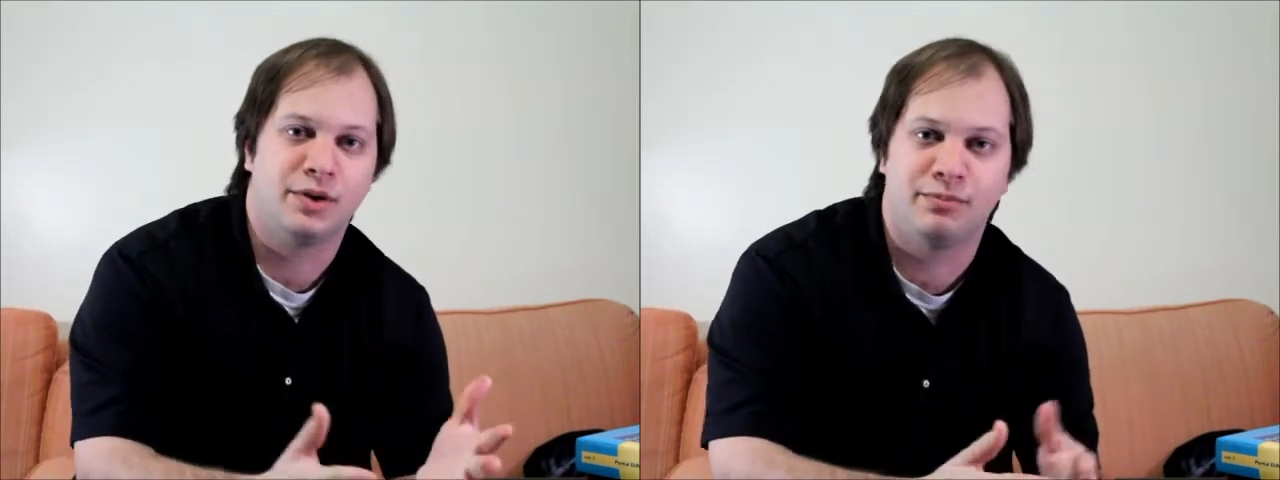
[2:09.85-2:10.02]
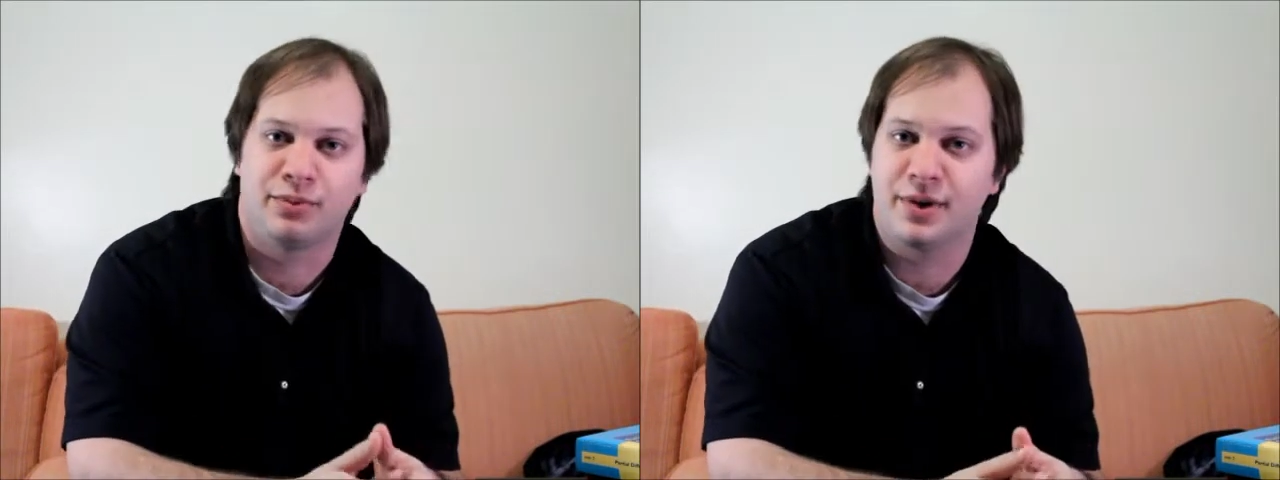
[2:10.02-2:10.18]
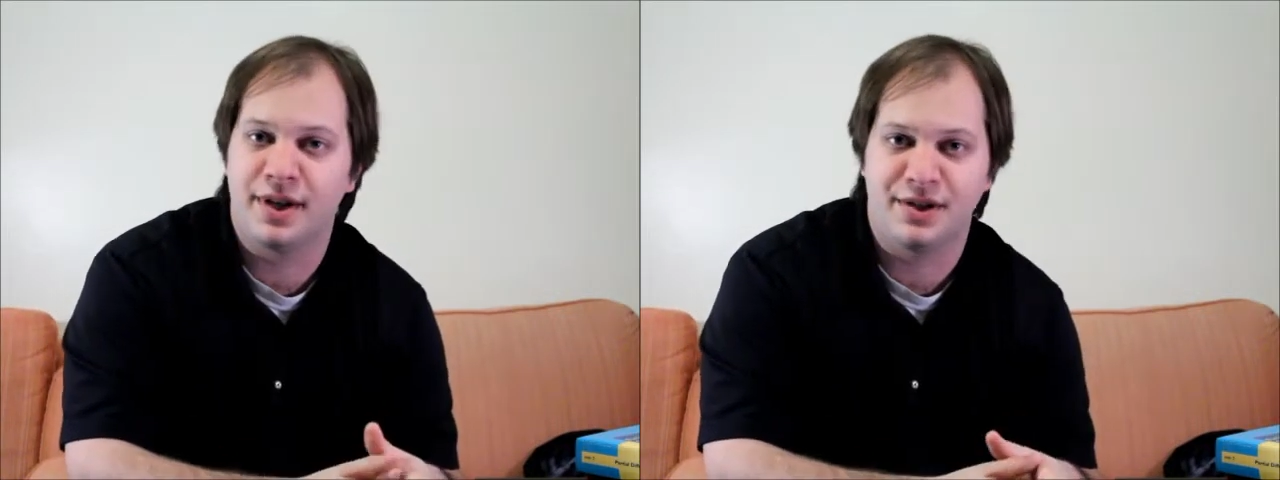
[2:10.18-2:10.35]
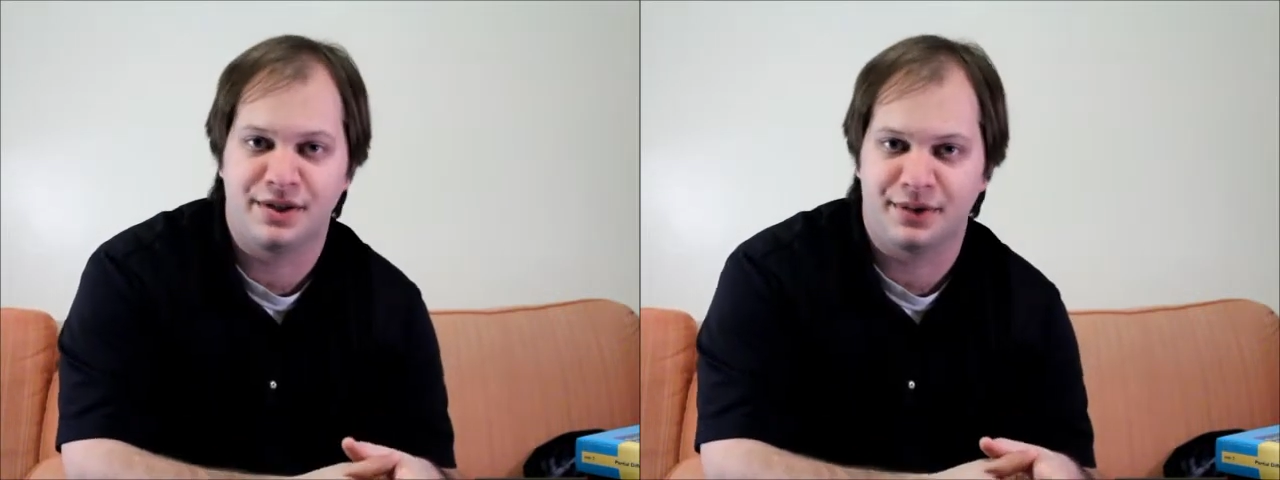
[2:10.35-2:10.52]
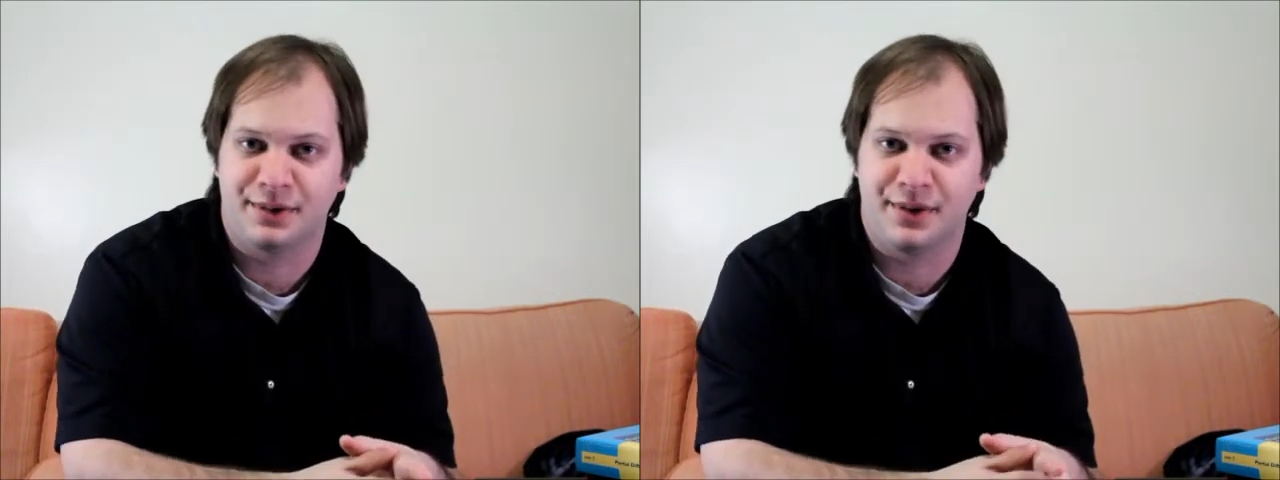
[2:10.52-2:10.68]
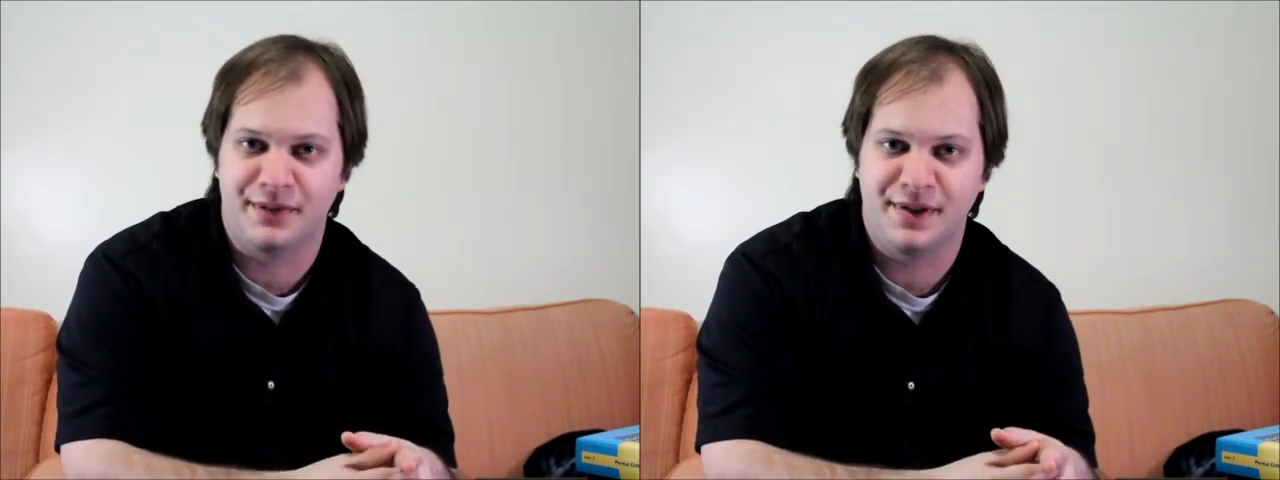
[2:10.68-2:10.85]
breeze
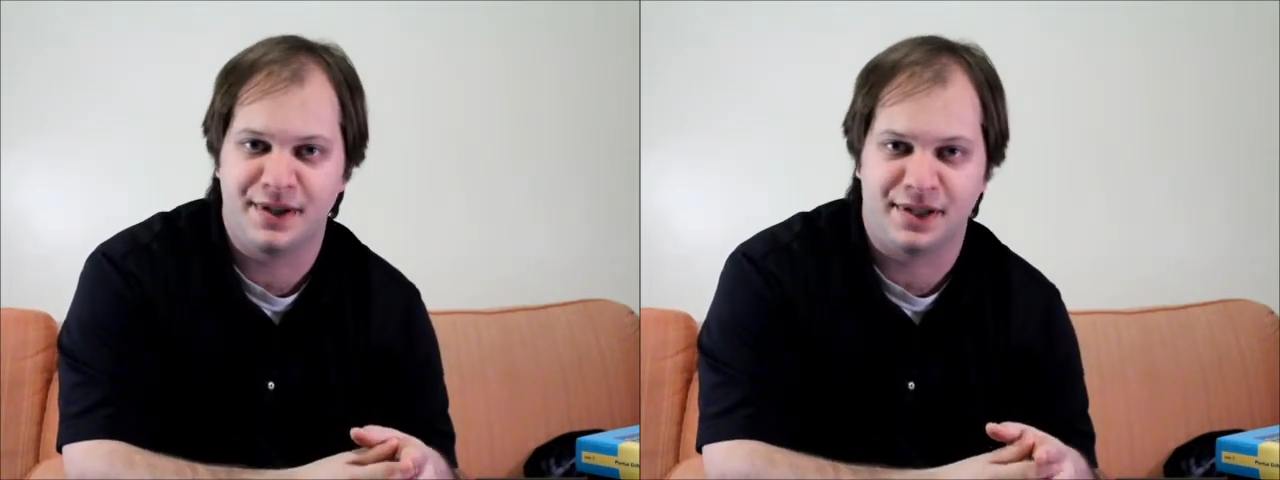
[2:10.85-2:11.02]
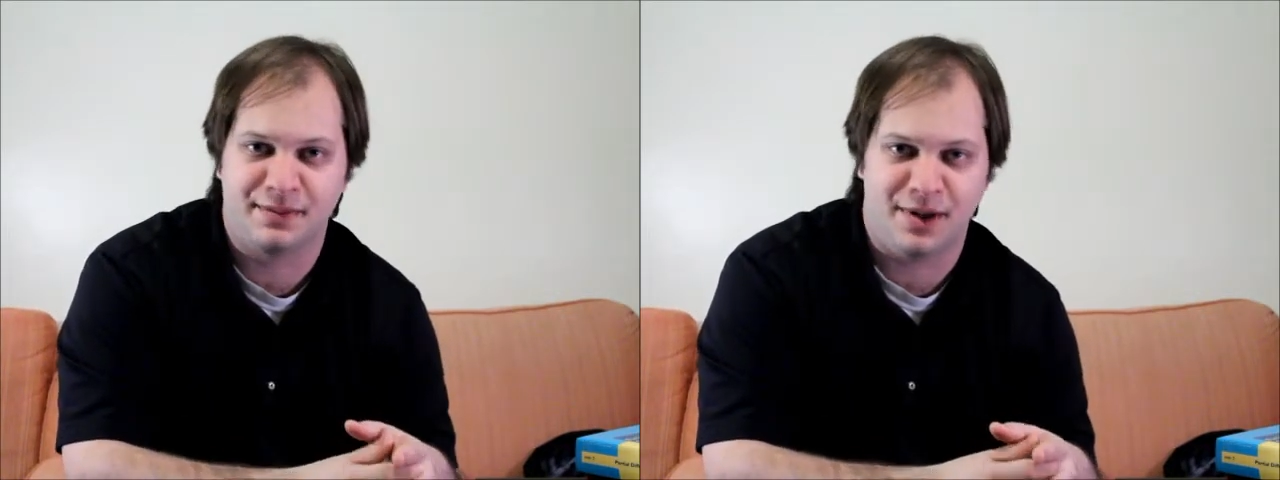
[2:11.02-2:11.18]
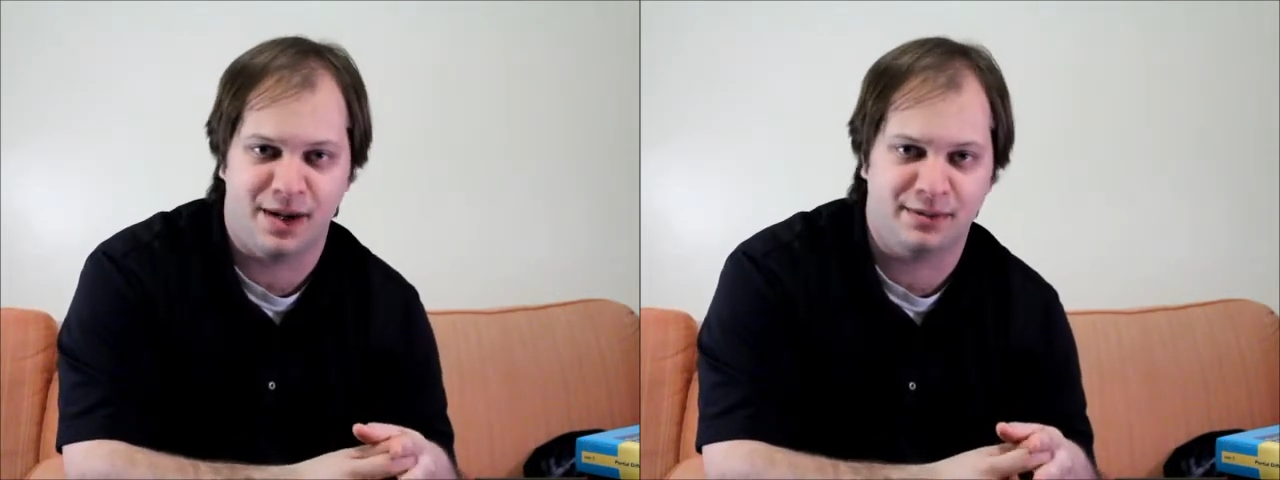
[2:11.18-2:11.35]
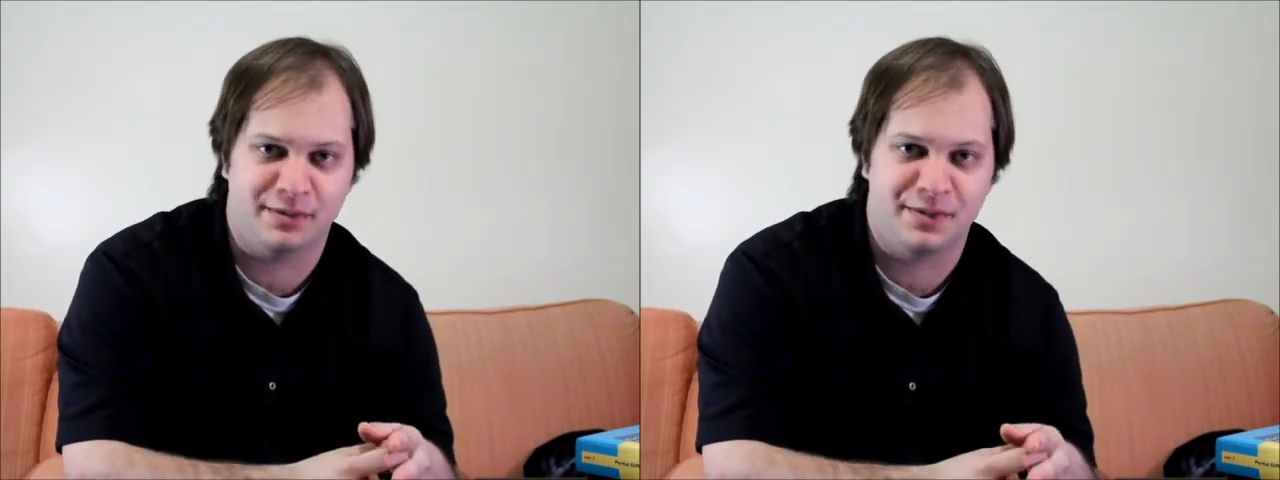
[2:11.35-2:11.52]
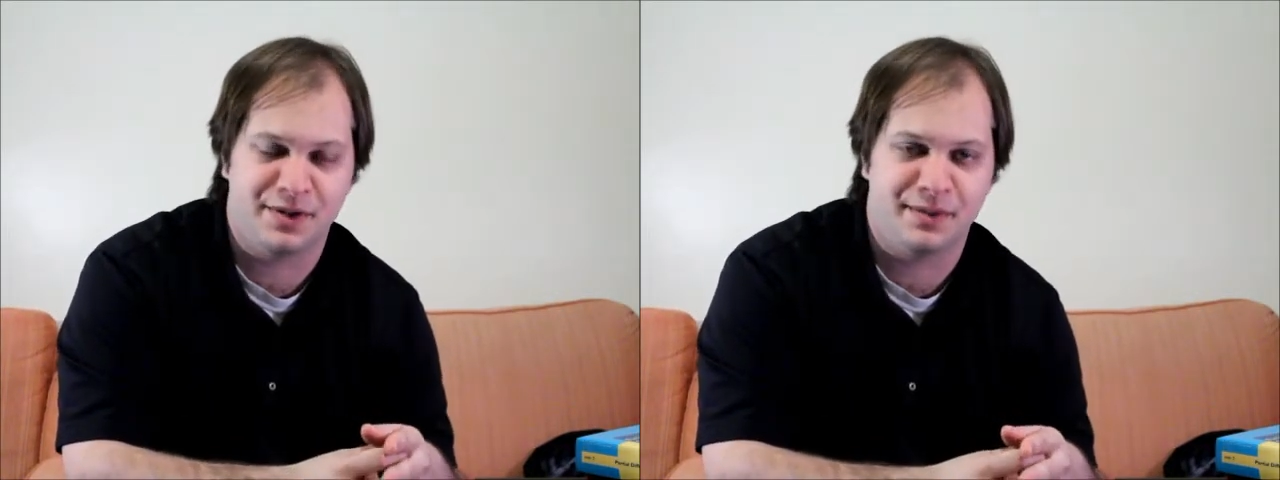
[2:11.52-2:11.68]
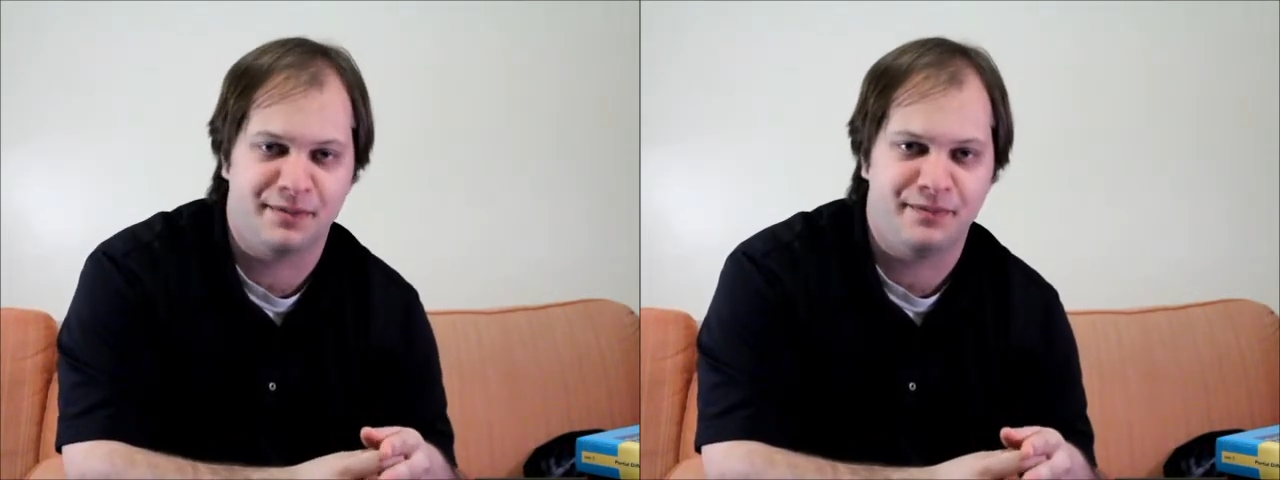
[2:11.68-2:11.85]
through physics
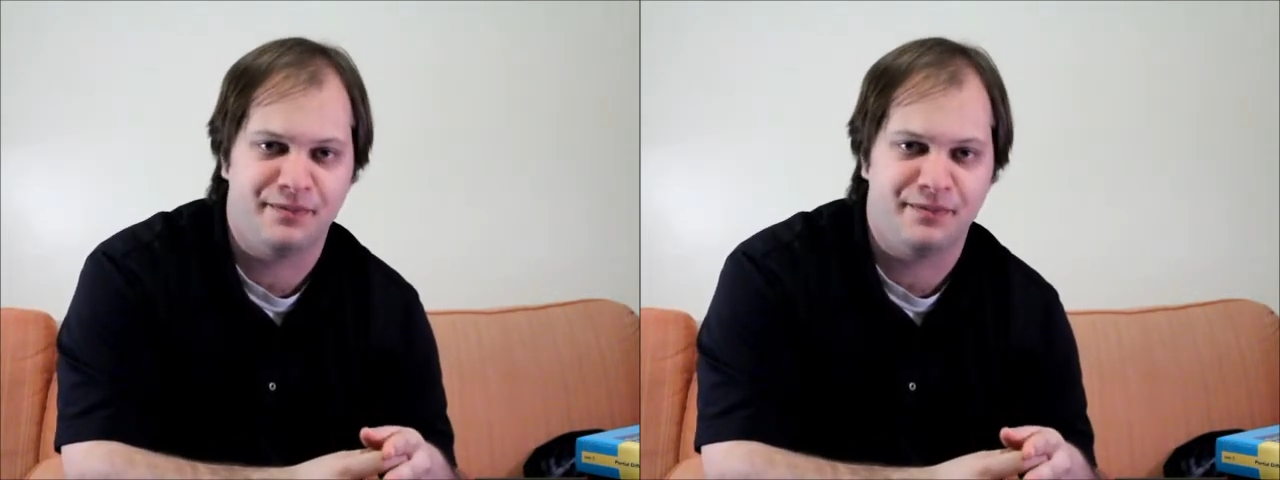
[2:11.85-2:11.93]
problems.